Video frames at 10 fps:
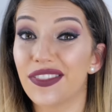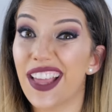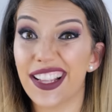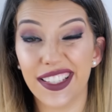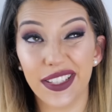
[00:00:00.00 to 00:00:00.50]

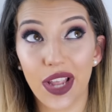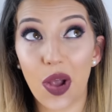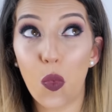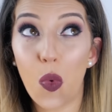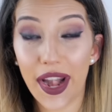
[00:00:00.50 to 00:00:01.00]
That's
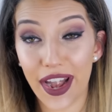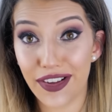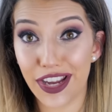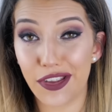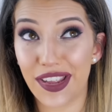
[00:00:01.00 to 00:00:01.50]
one
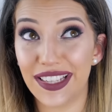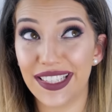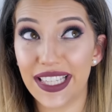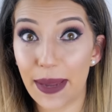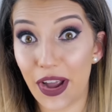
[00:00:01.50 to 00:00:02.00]
area you can
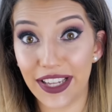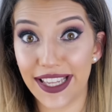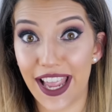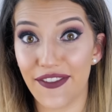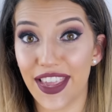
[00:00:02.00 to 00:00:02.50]

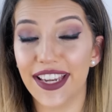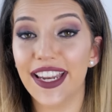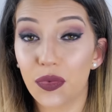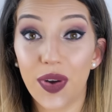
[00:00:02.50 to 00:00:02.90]
semi-save in.